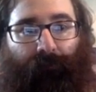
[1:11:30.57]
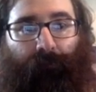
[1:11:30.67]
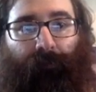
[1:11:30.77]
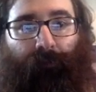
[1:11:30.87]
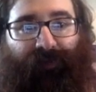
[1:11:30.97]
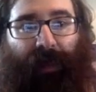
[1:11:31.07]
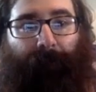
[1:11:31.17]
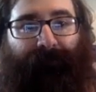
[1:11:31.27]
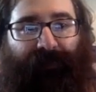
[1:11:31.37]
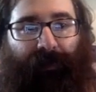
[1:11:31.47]
all those
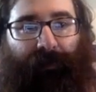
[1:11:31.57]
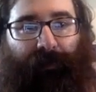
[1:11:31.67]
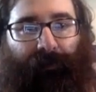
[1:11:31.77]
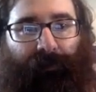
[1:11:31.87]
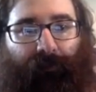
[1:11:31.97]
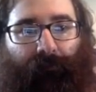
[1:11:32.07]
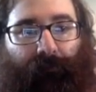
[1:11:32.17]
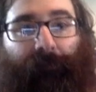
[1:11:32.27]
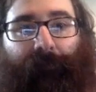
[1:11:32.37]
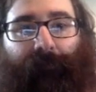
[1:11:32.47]
M's I had. Ugh.